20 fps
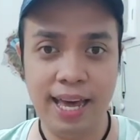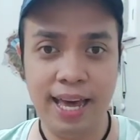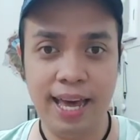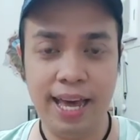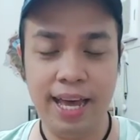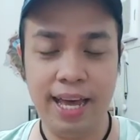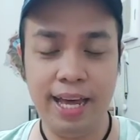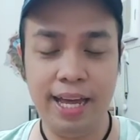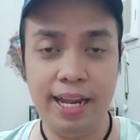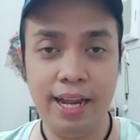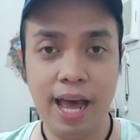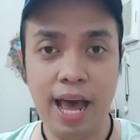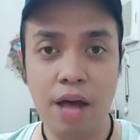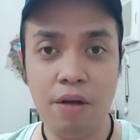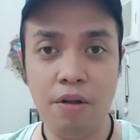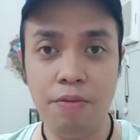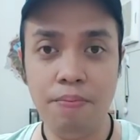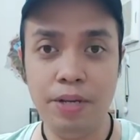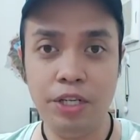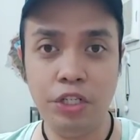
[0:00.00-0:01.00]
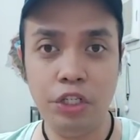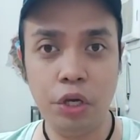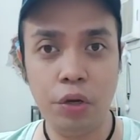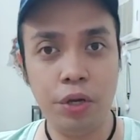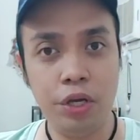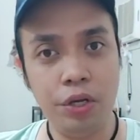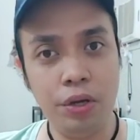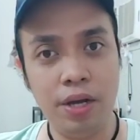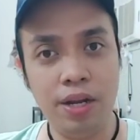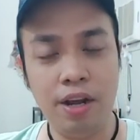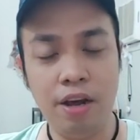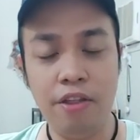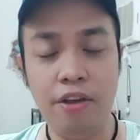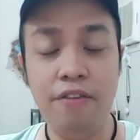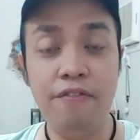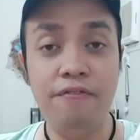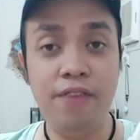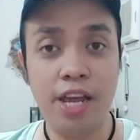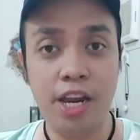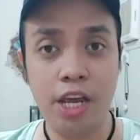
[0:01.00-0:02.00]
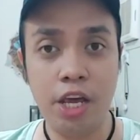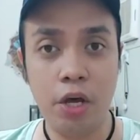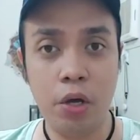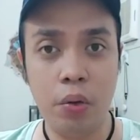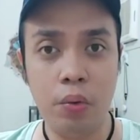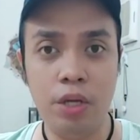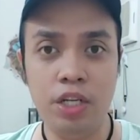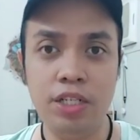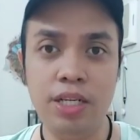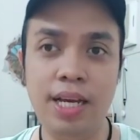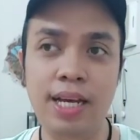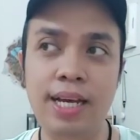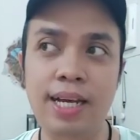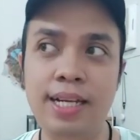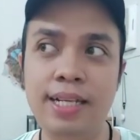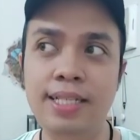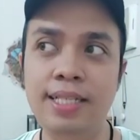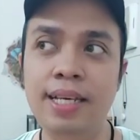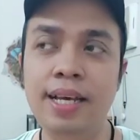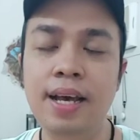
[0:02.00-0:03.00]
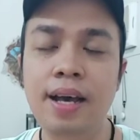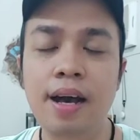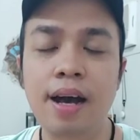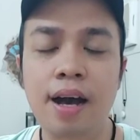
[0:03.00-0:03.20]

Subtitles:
and I will be showing you another video, which is